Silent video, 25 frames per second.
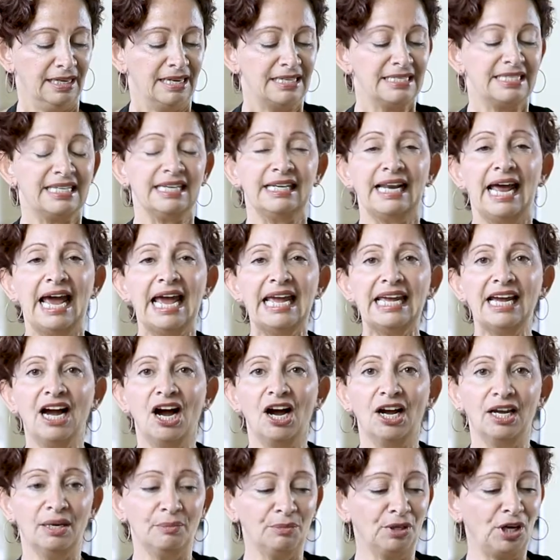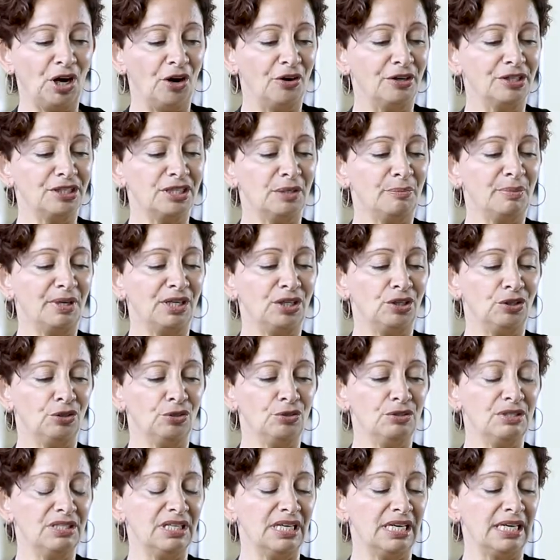Today I am going to be
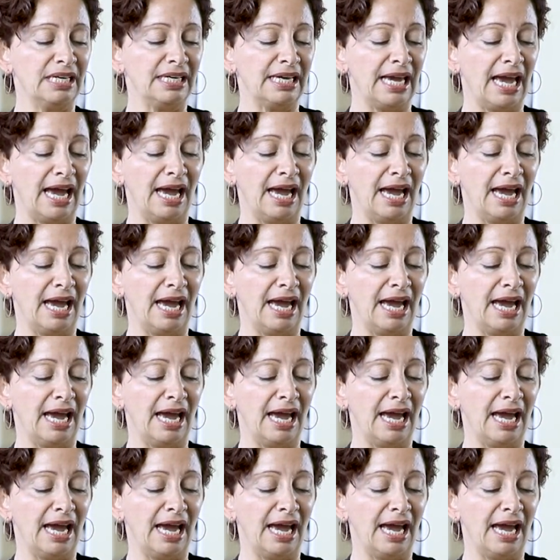using